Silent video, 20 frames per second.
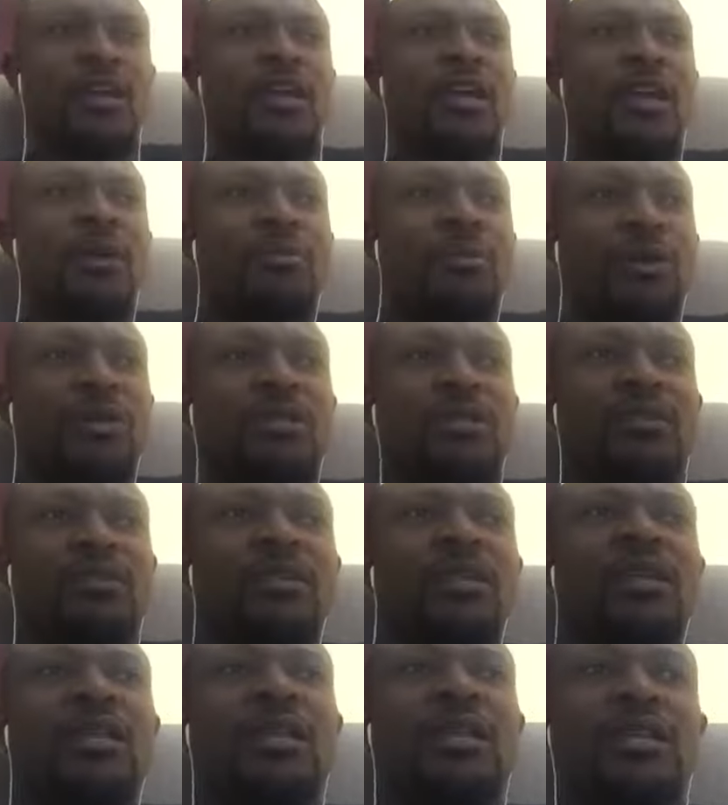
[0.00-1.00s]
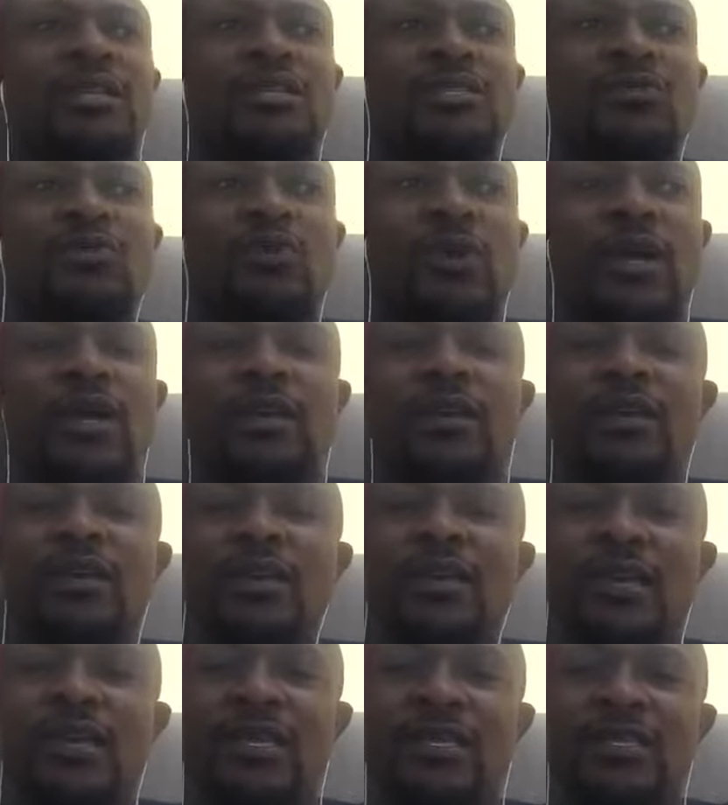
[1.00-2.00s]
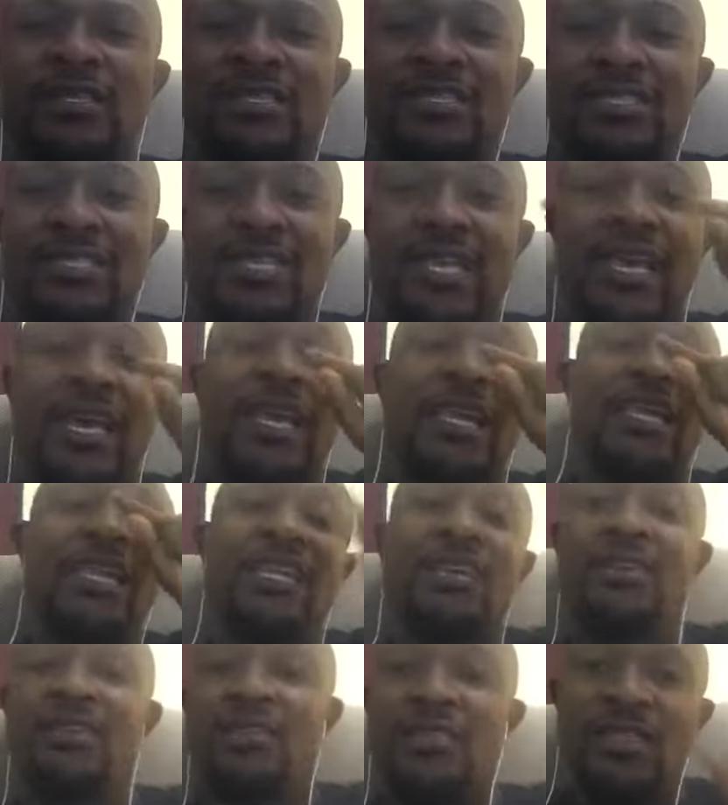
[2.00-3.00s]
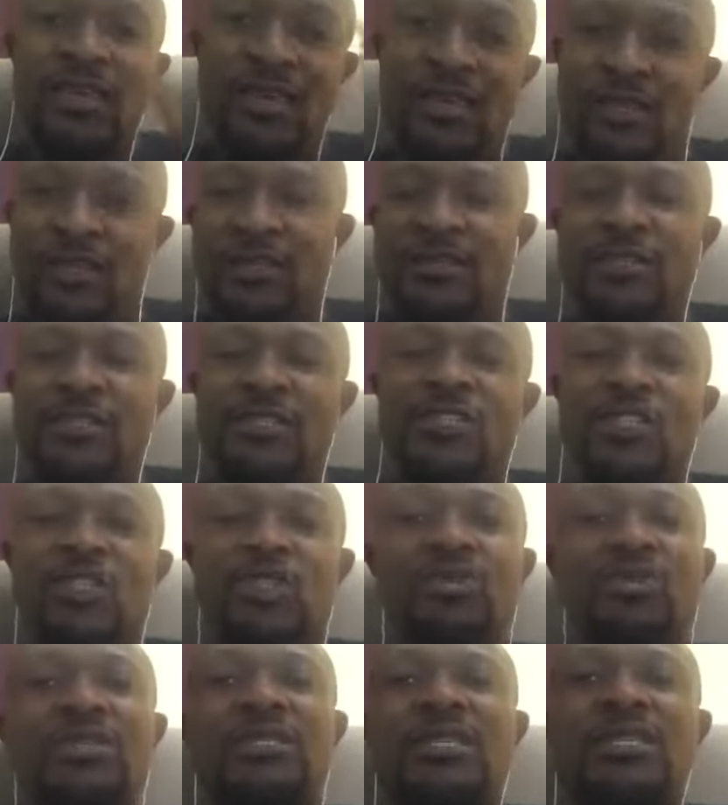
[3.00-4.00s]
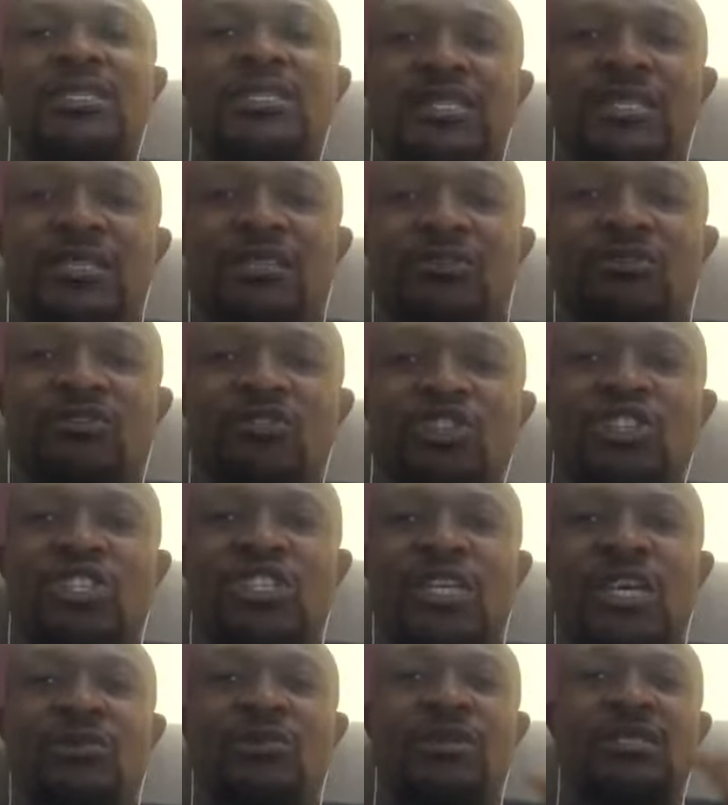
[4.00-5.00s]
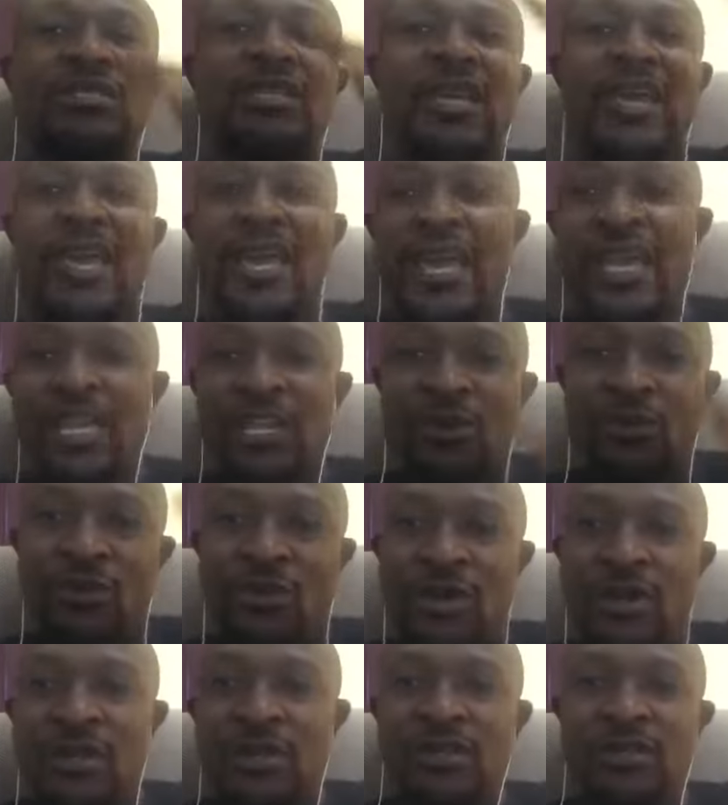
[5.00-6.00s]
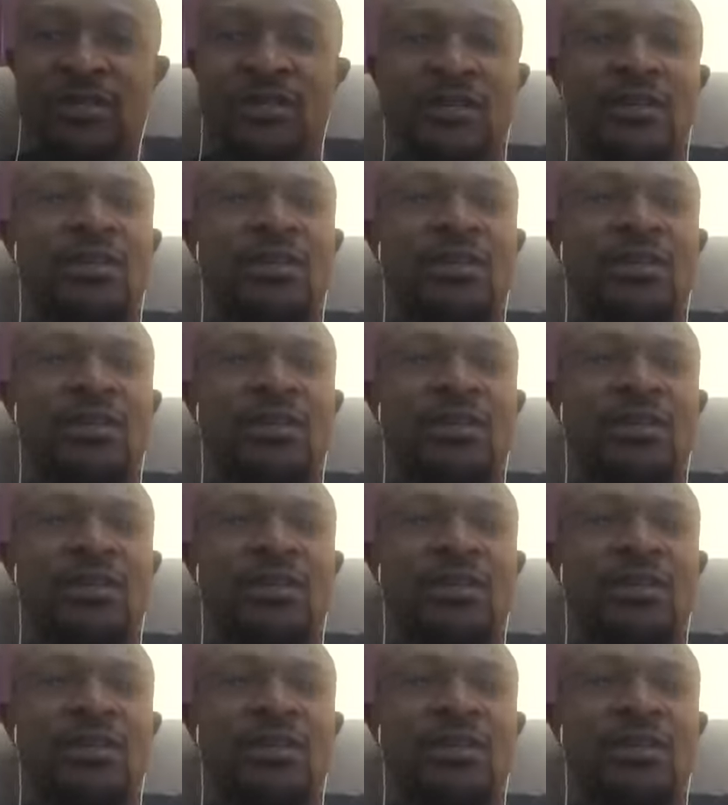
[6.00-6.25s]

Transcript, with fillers: But the thing is, when it's anything is too sensitive to share with anyone,